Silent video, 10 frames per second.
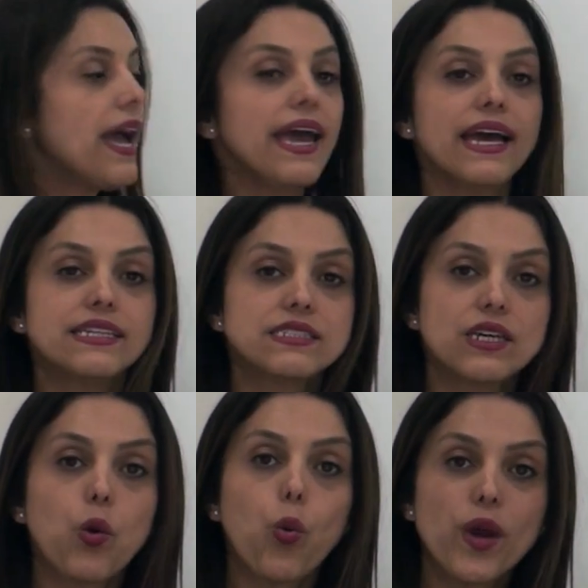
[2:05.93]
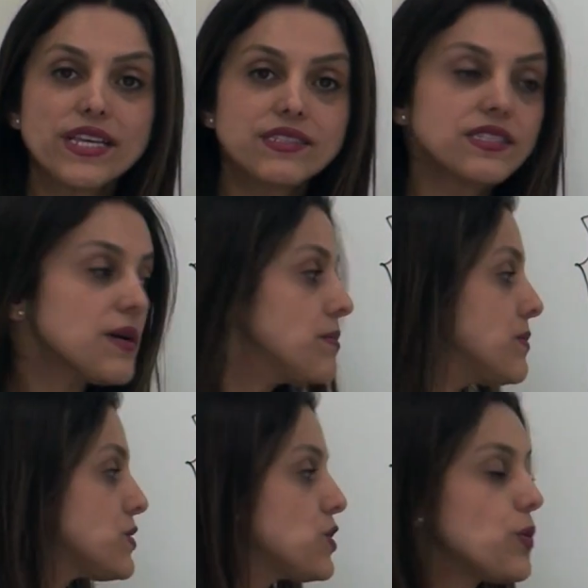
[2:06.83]
And wisdom
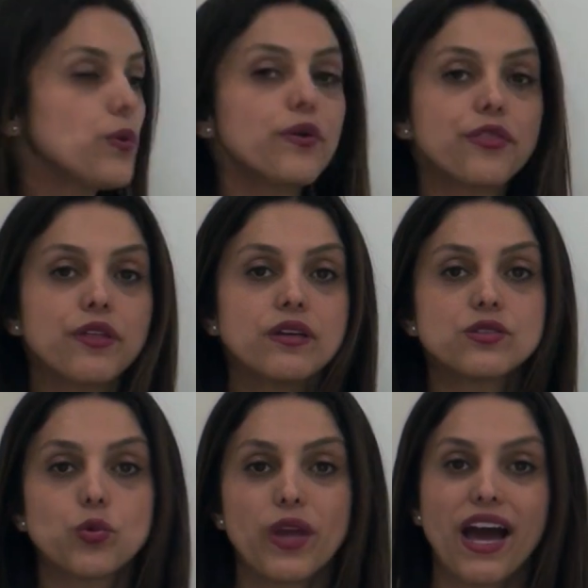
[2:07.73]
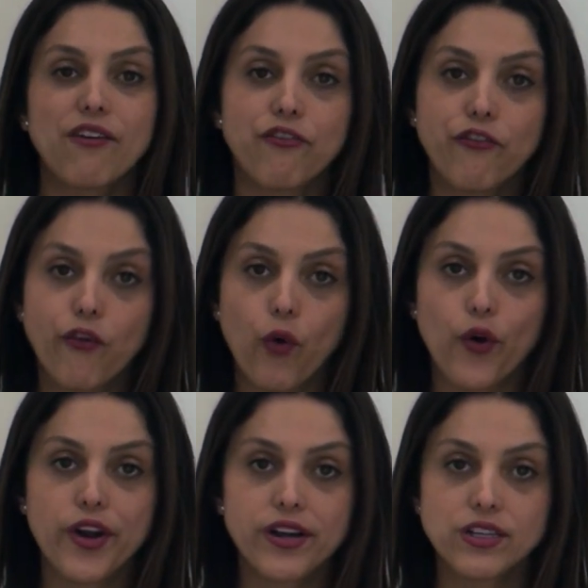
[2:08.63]
tooth, so we have
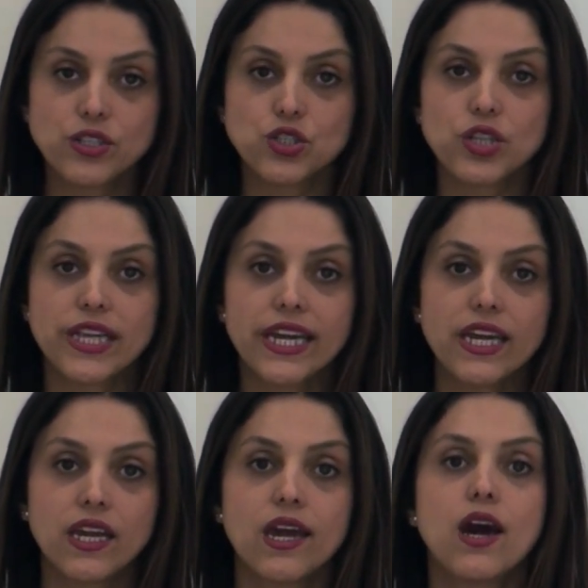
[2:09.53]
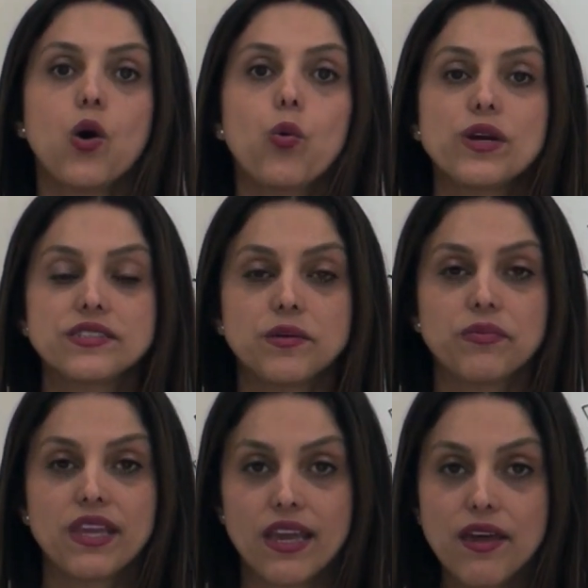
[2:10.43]
four usually,
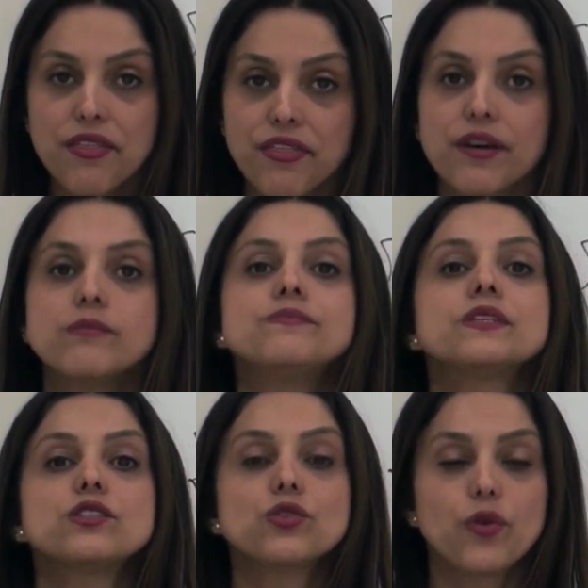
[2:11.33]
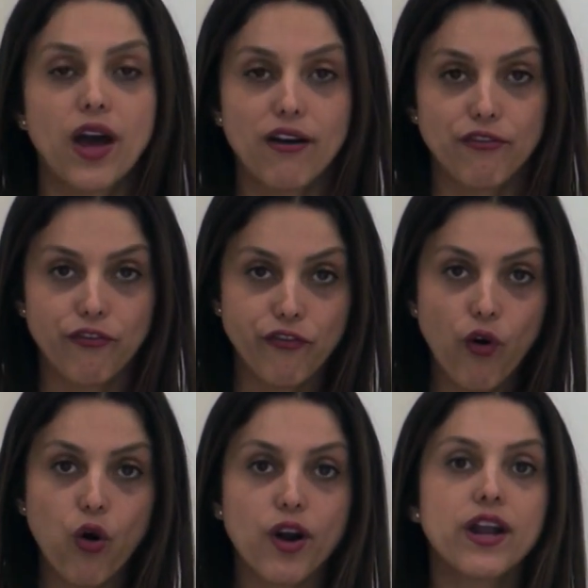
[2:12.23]
wisdom teeth, so you have
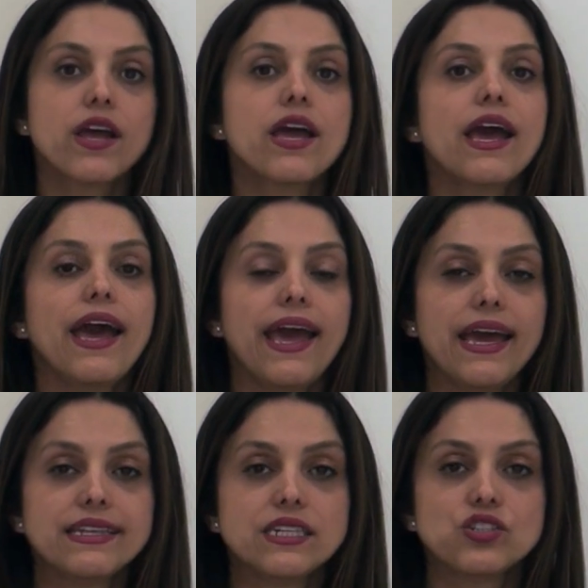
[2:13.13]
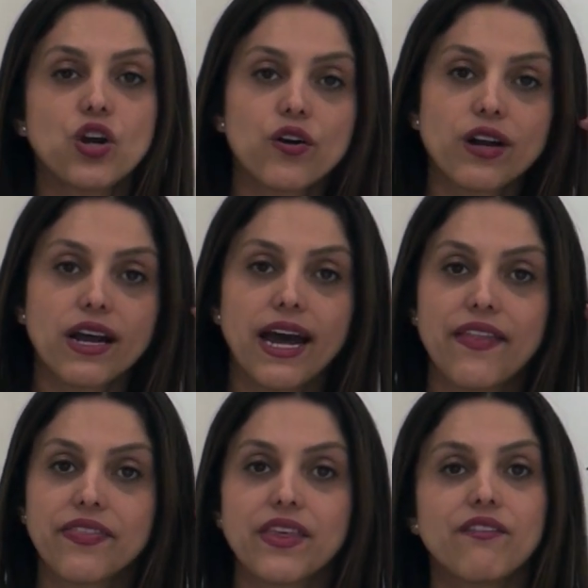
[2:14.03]
four and they're
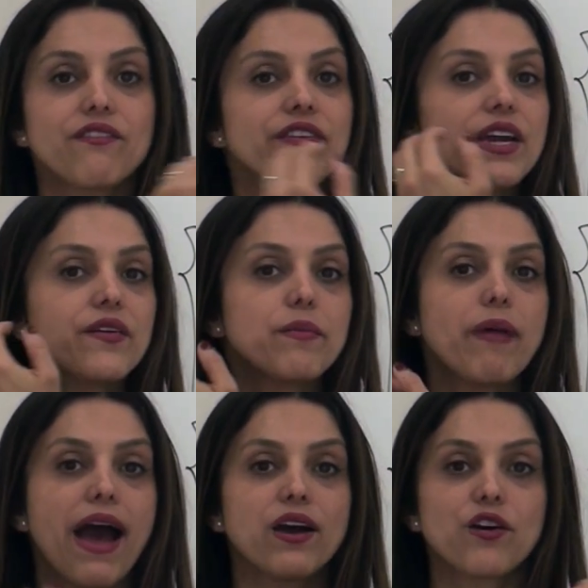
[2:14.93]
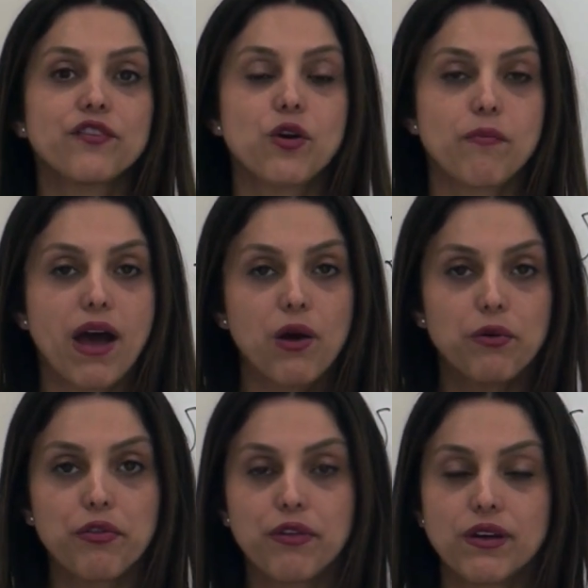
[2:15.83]
at very back of your
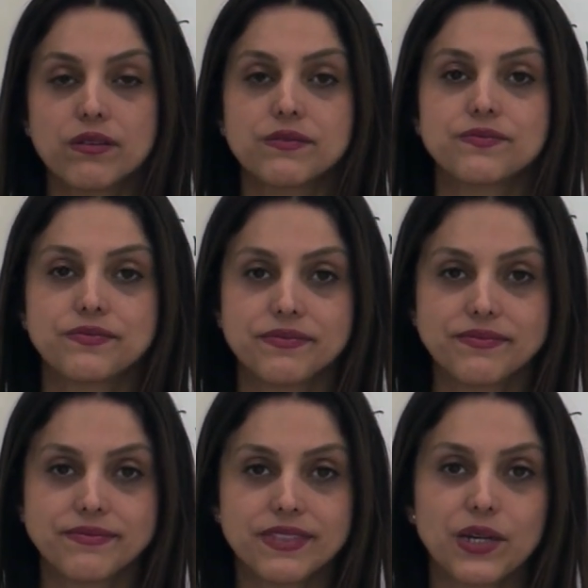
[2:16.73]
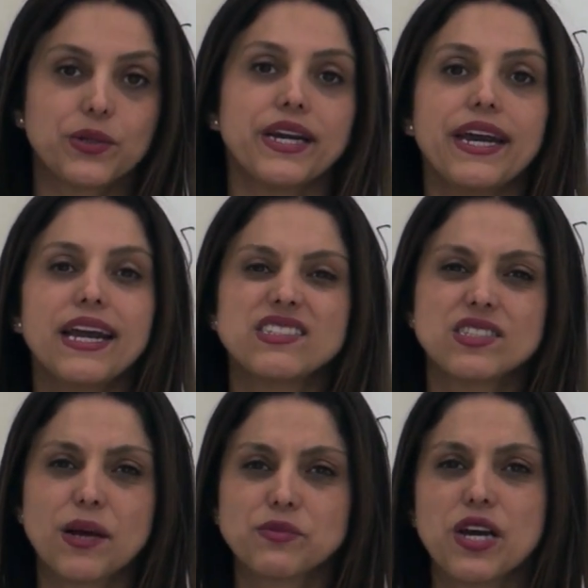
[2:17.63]
mouth. Okay, and
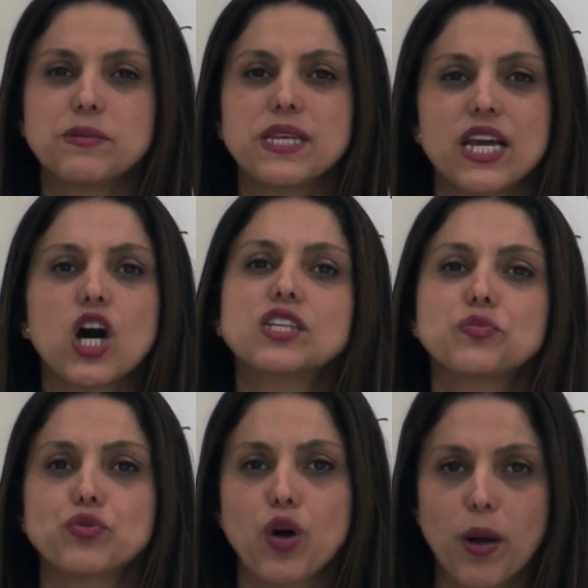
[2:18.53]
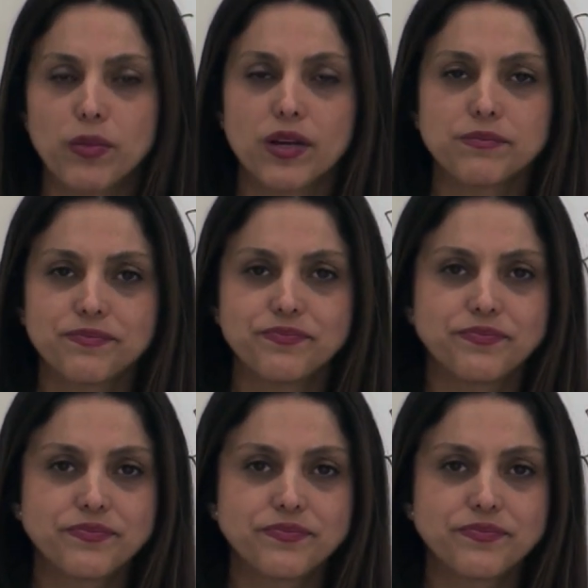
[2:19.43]
sometimes they cause problem.